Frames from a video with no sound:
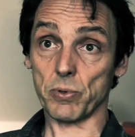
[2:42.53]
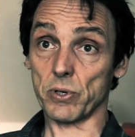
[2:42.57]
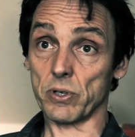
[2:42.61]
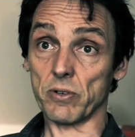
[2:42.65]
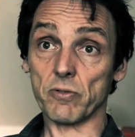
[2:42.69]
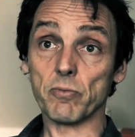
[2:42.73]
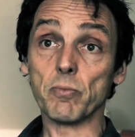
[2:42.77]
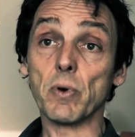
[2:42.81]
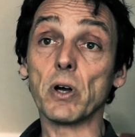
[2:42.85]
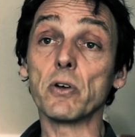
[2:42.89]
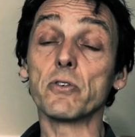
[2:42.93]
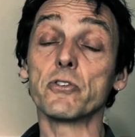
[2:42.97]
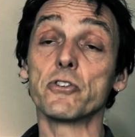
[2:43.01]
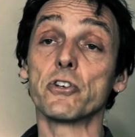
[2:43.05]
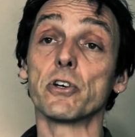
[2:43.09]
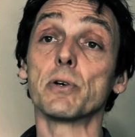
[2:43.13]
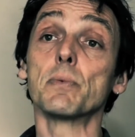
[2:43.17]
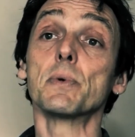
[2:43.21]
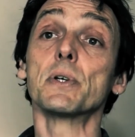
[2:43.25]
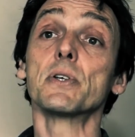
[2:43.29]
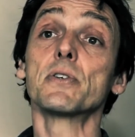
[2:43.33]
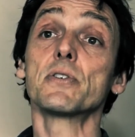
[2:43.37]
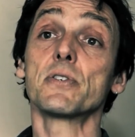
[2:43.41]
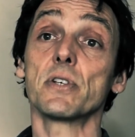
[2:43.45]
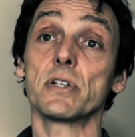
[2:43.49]
but of most
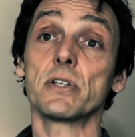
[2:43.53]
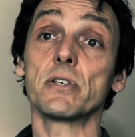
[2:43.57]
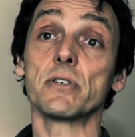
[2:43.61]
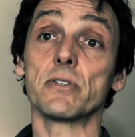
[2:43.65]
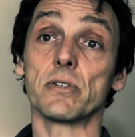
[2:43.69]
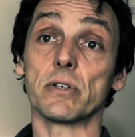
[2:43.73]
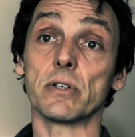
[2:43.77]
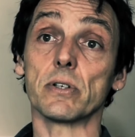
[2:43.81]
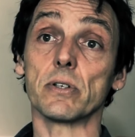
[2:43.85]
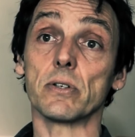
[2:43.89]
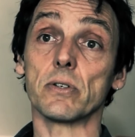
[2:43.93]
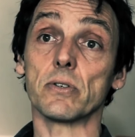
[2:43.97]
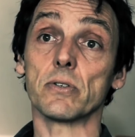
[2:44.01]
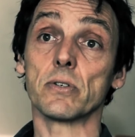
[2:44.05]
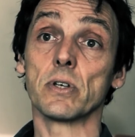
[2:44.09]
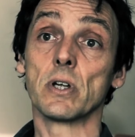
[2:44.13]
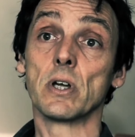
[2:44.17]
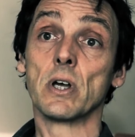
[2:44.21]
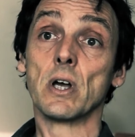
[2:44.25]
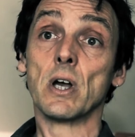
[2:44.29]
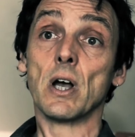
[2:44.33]
German citizens.